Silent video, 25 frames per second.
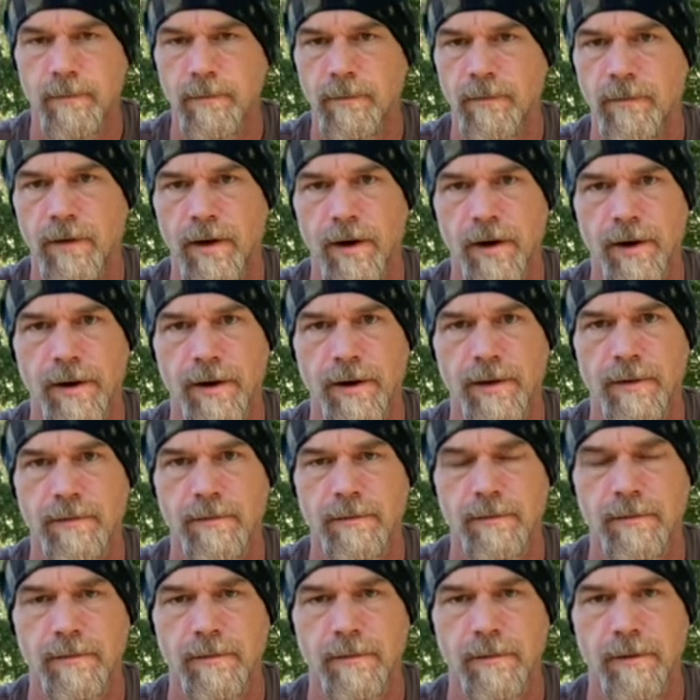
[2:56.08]
very
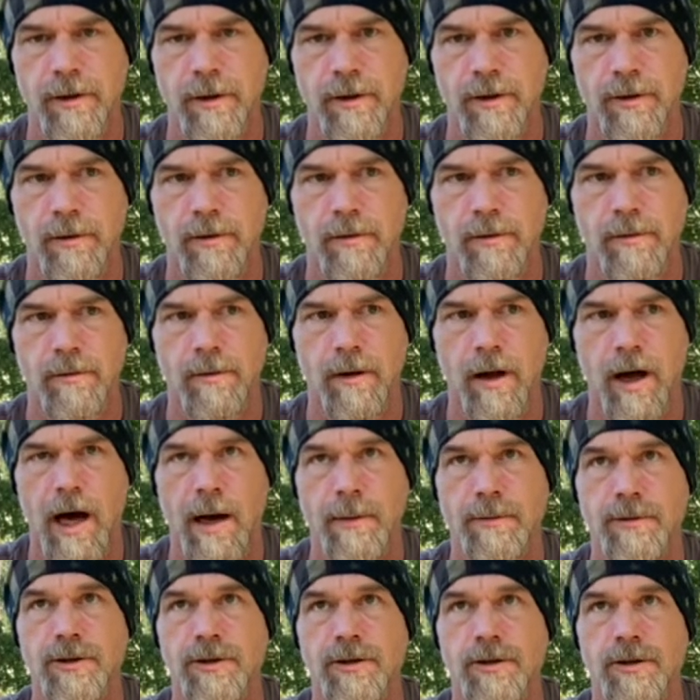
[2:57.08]
little
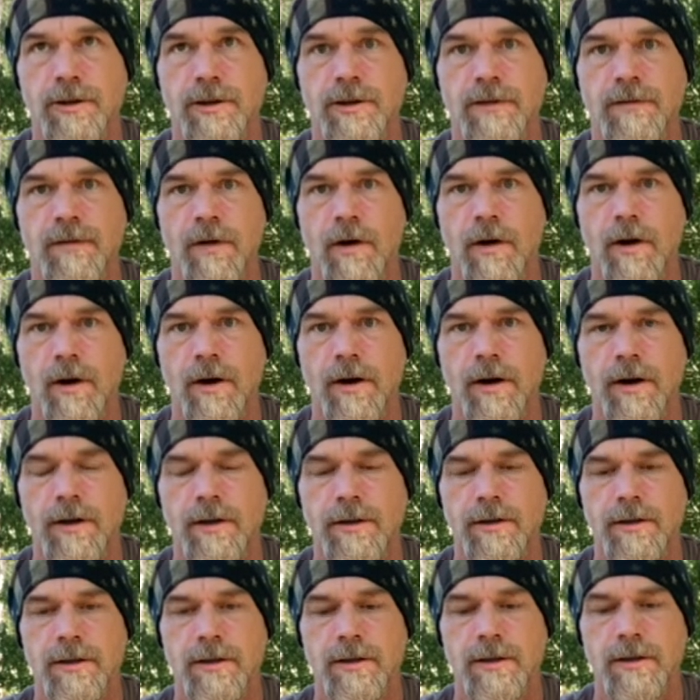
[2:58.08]
option as far
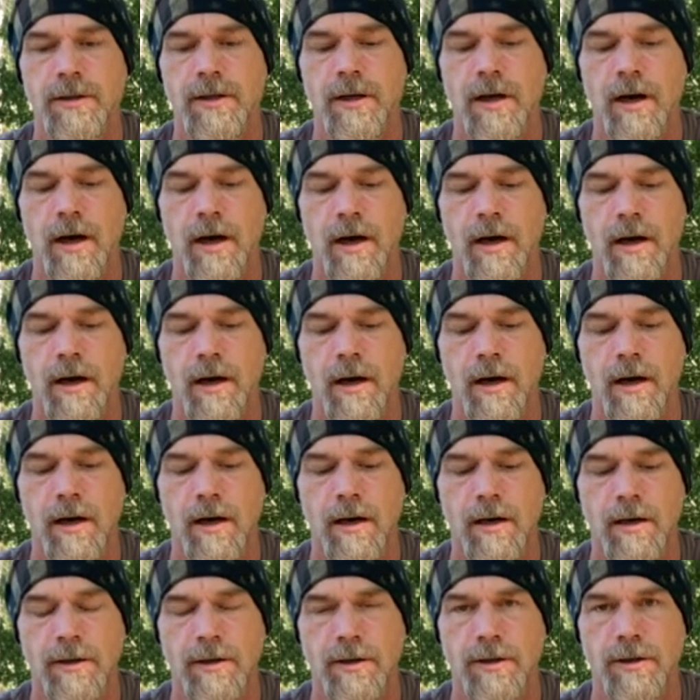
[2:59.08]
as uh,
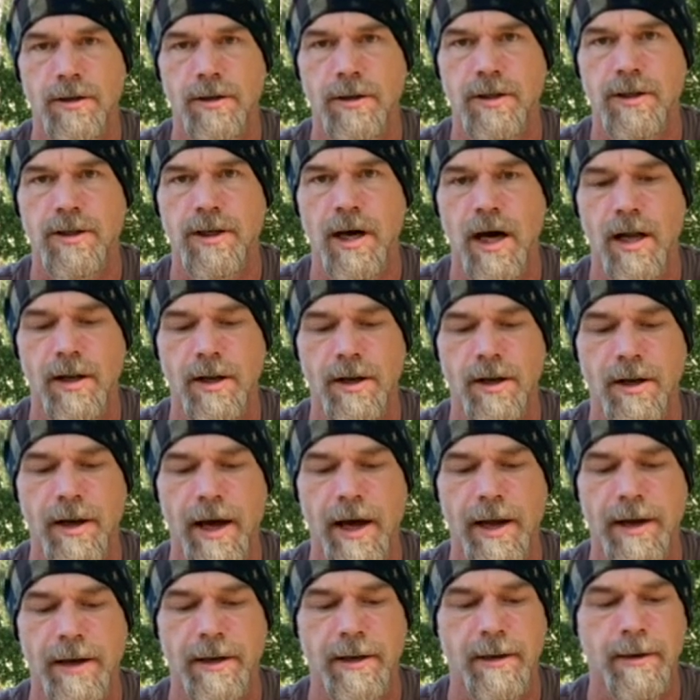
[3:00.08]
a good solid
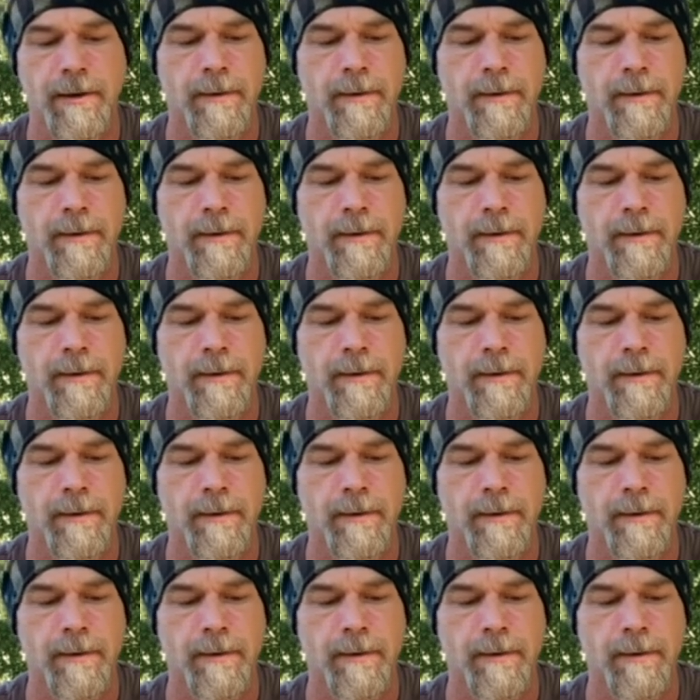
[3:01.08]
natty,